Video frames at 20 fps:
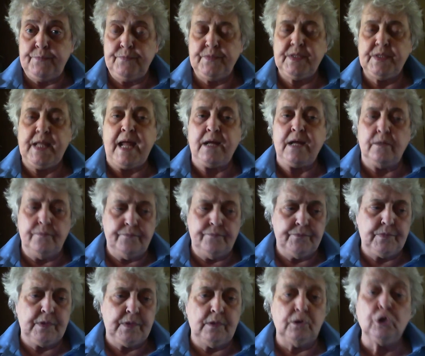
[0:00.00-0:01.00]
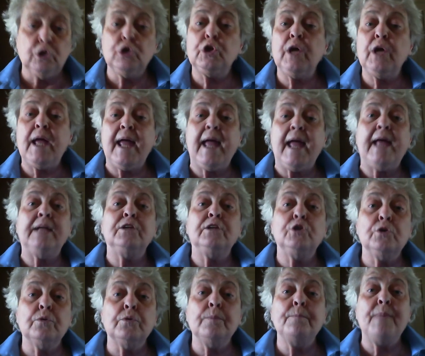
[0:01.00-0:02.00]
Now, look at
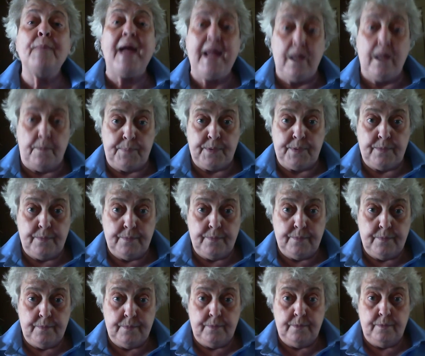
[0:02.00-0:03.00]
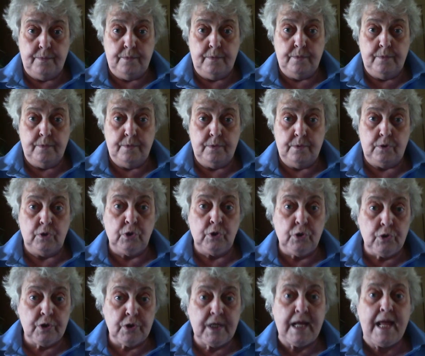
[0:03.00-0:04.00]
your map.
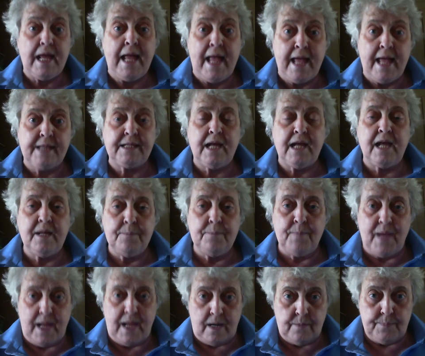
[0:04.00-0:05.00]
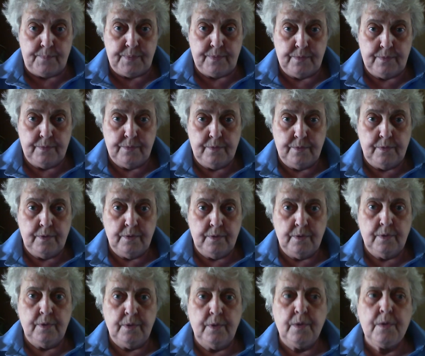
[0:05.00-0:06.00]
Look at a map.
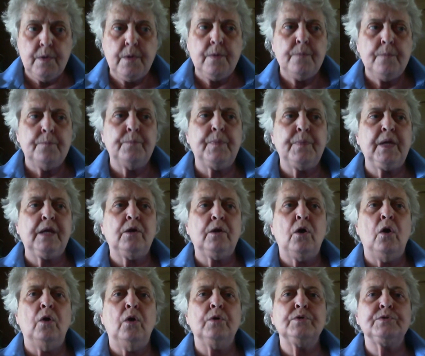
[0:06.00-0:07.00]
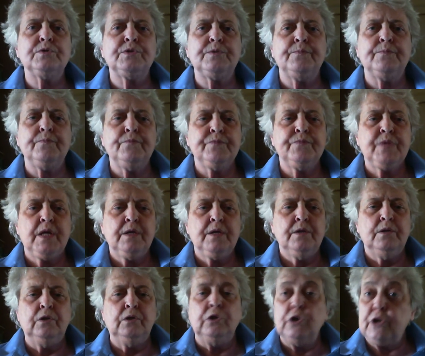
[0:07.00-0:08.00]
Because
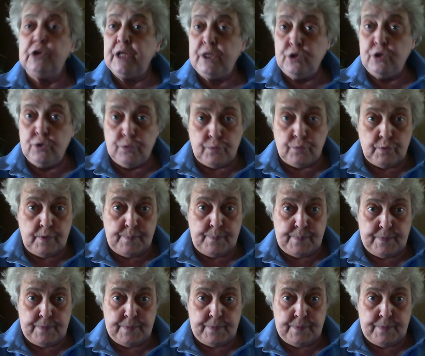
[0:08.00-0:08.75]
look at Europe,